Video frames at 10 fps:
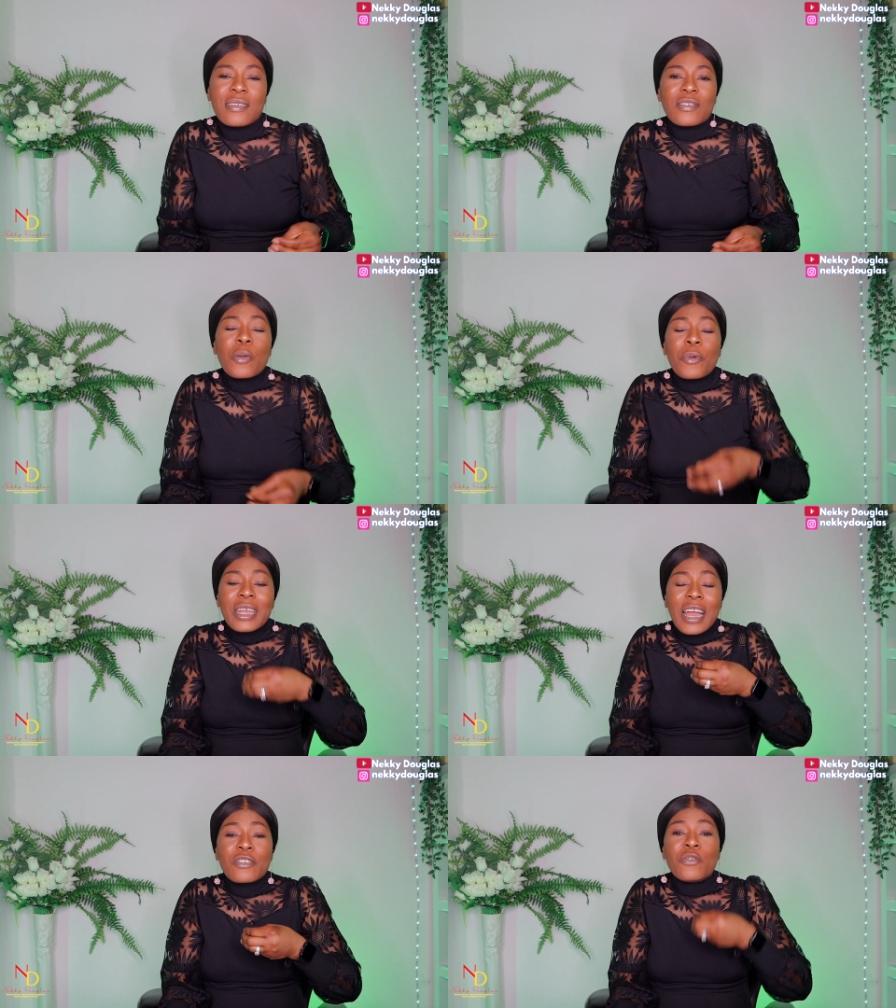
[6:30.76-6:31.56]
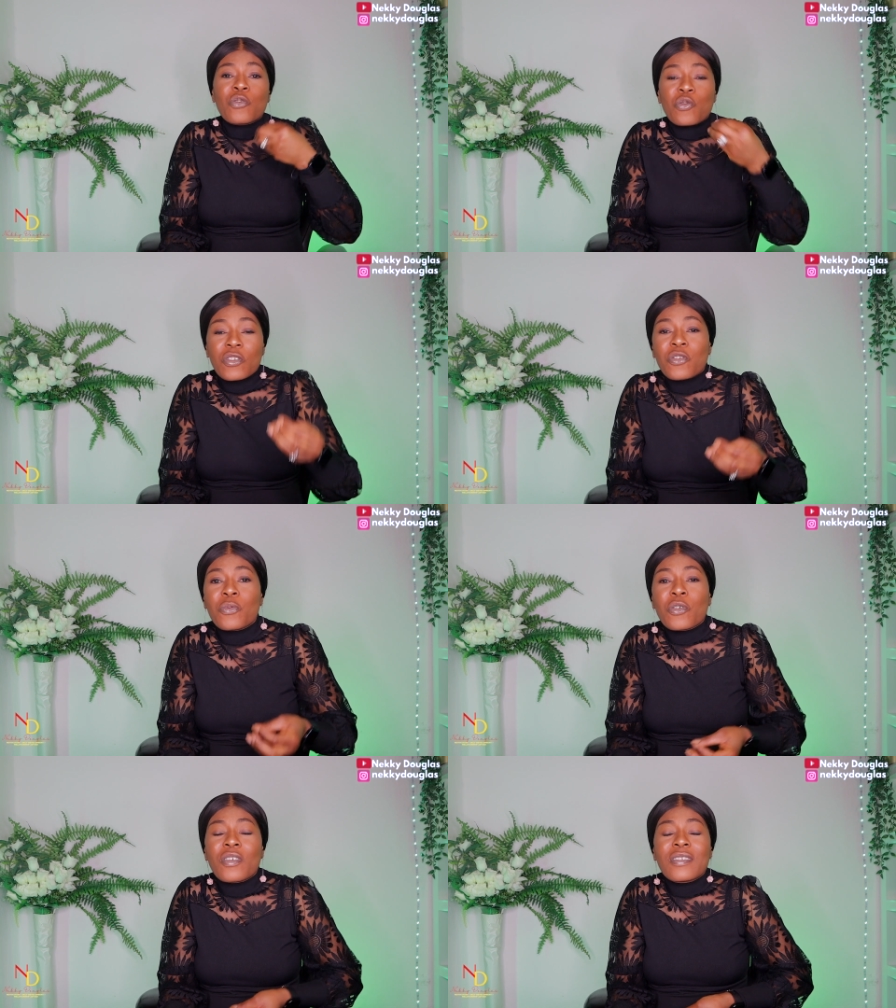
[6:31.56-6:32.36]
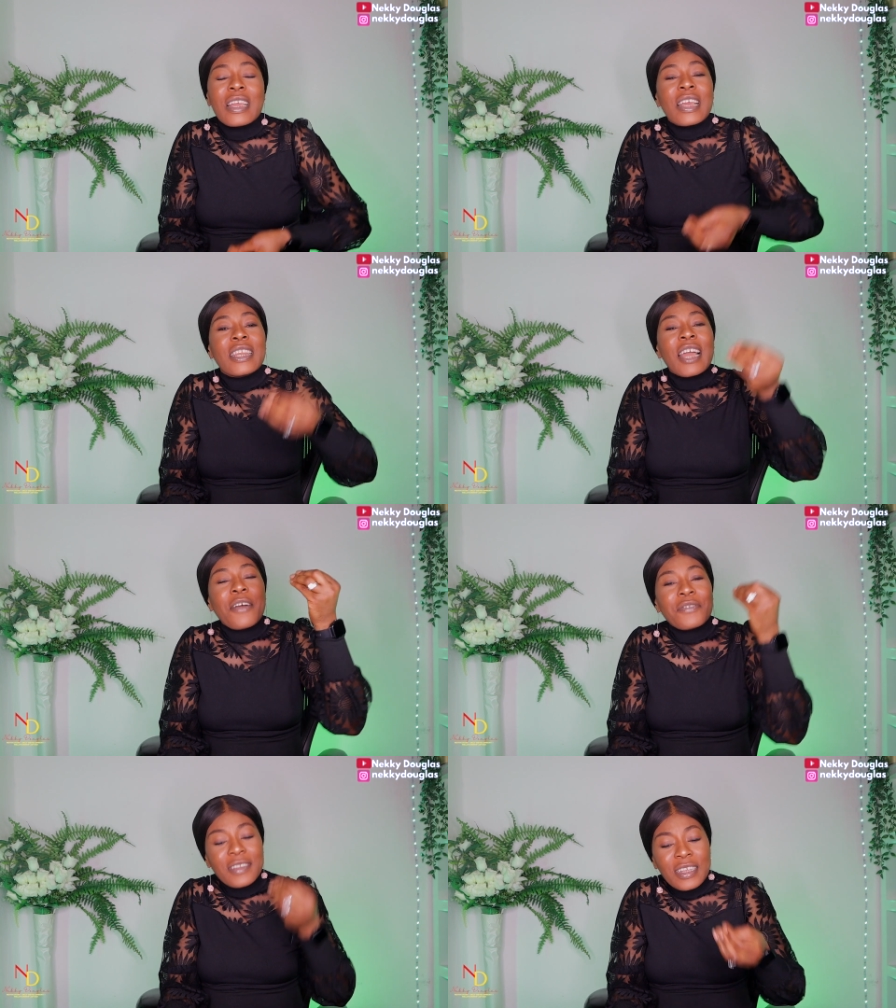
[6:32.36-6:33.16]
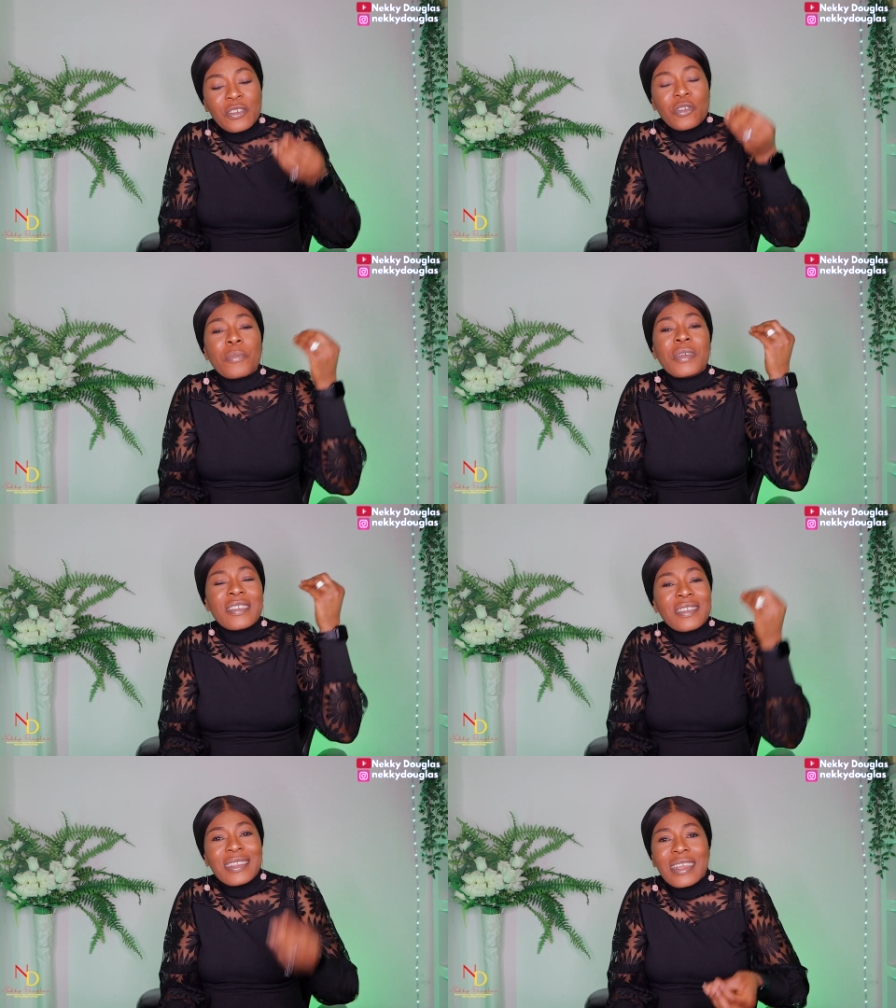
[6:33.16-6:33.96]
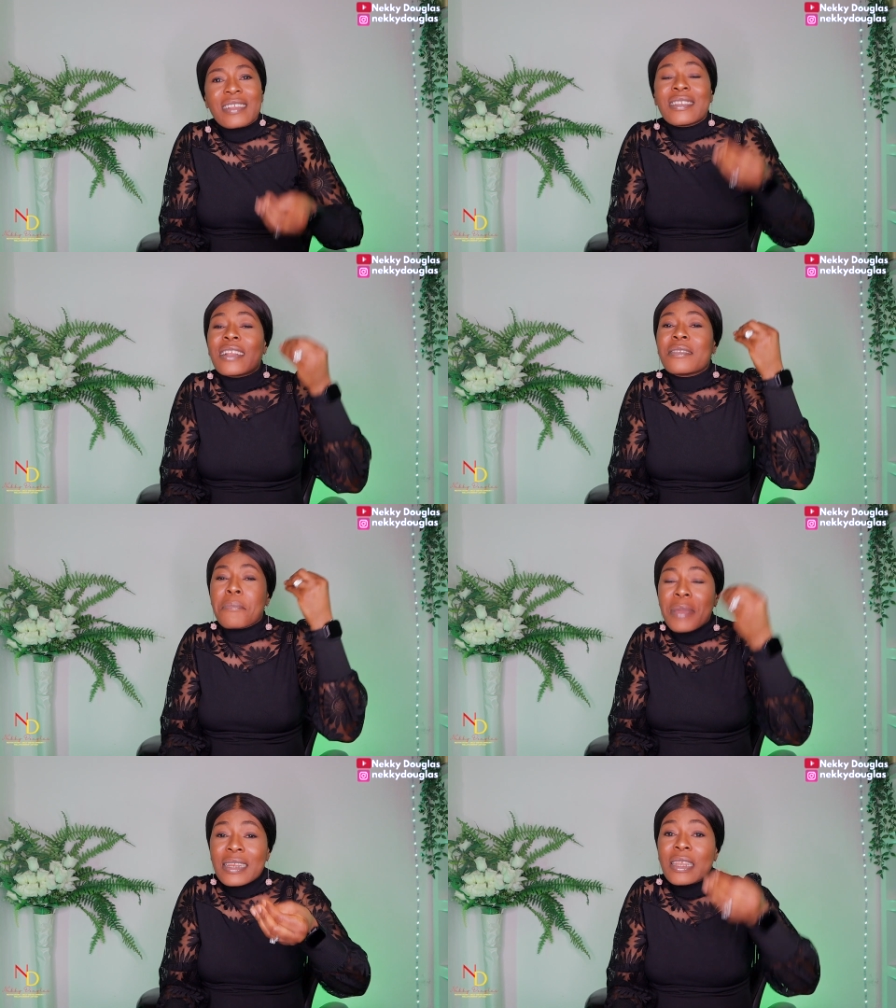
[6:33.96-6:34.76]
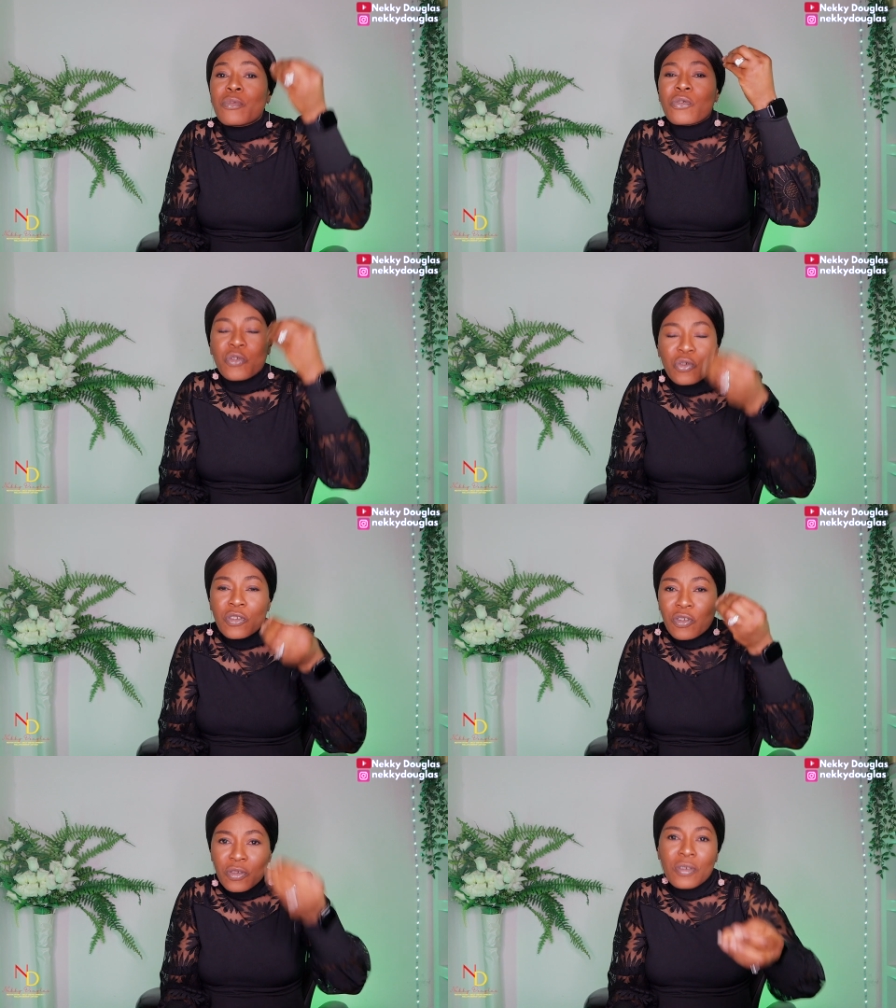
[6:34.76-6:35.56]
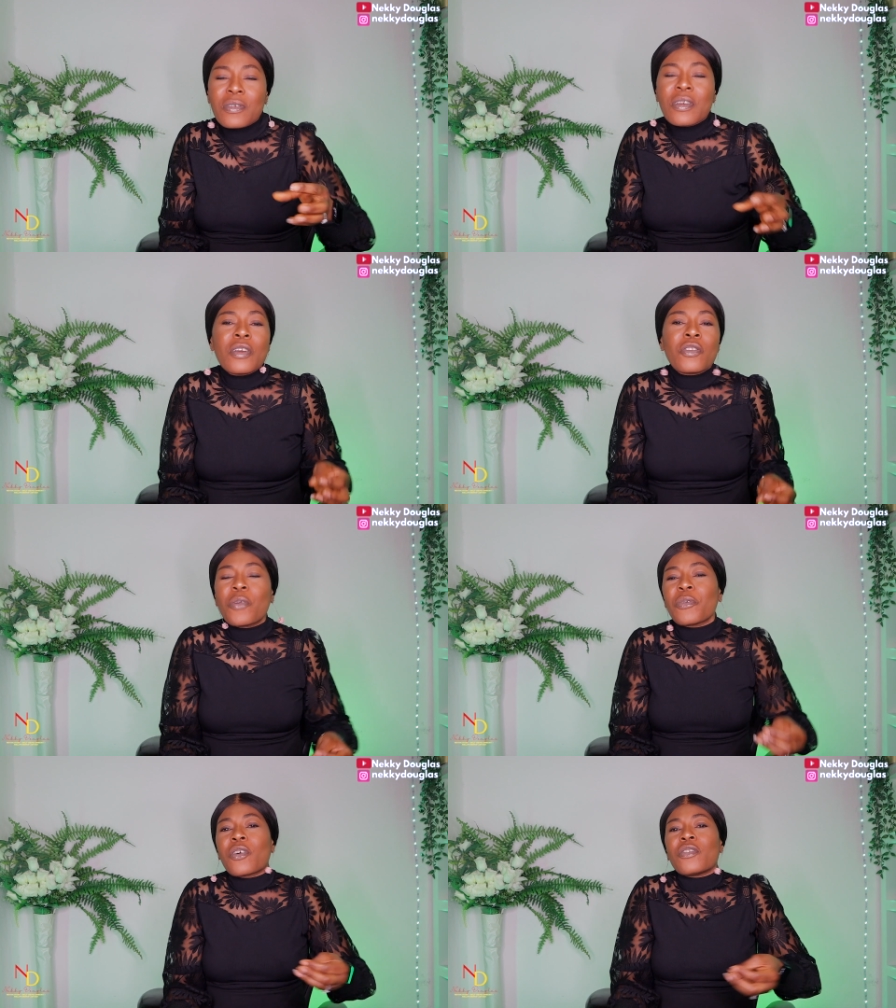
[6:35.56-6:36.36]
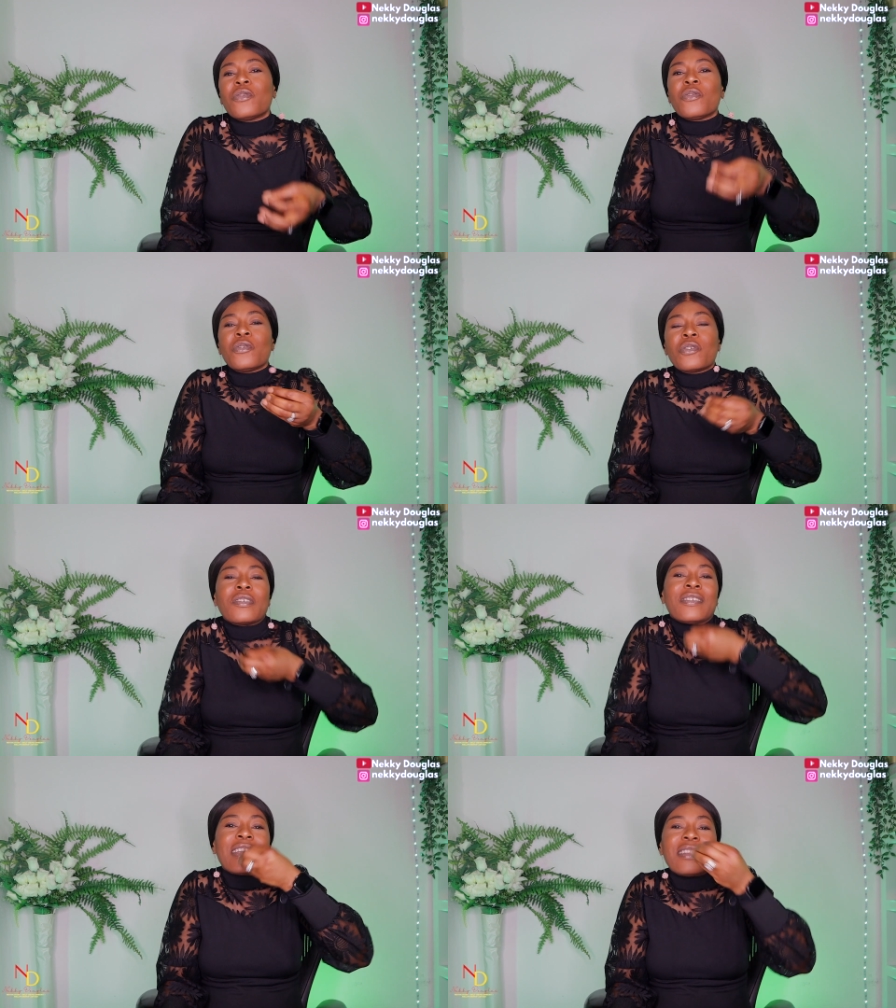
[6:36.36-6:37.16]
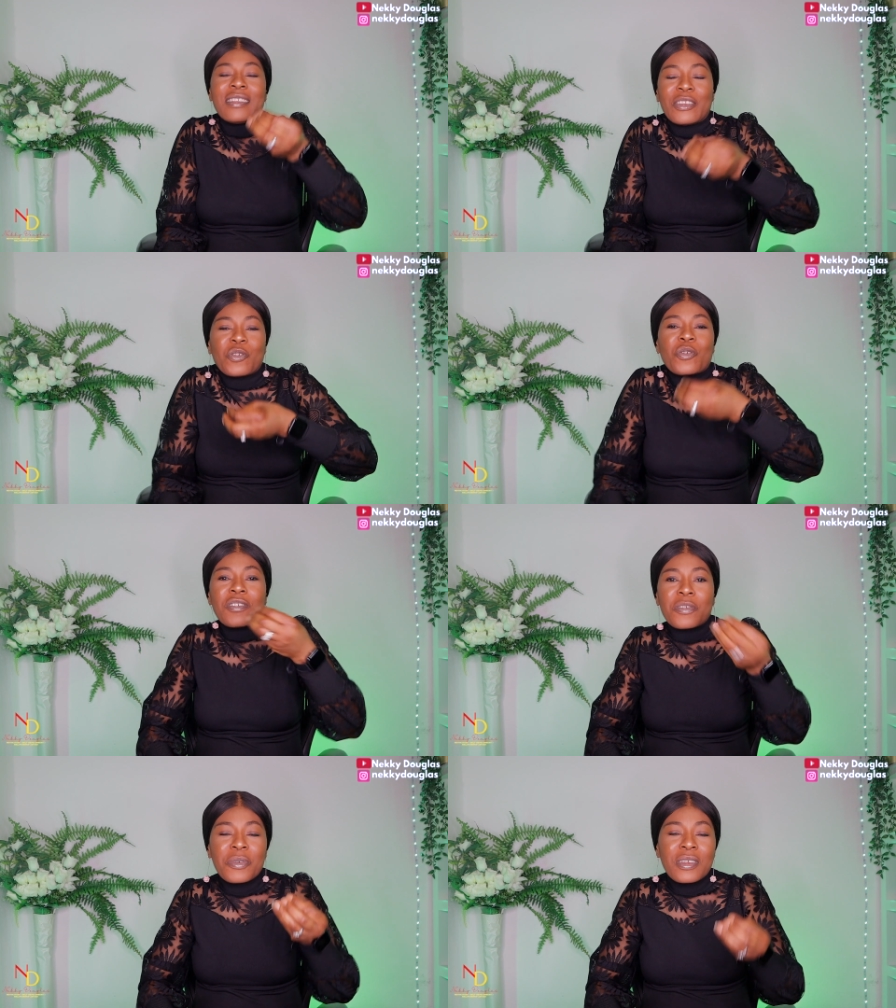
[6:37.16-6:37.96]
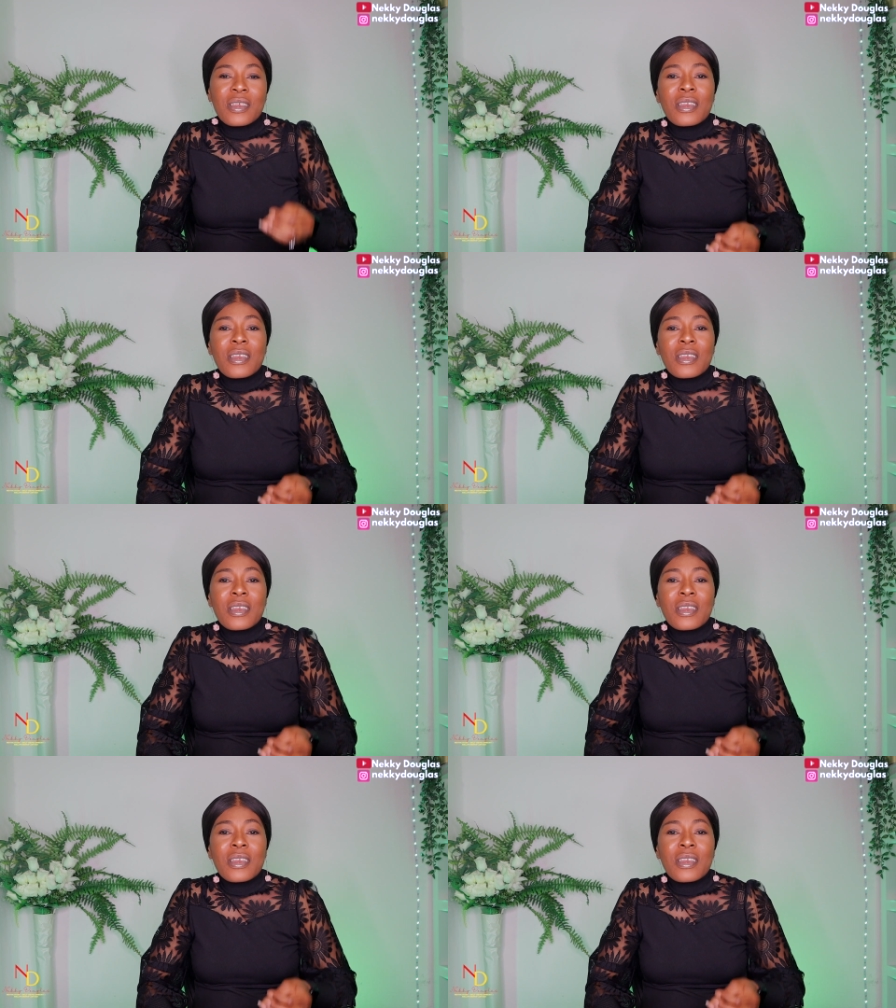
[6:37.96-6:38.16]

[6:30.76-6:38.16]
somebody has to trust you because they have seen some incidents that made them to trust you not because you just said it trust me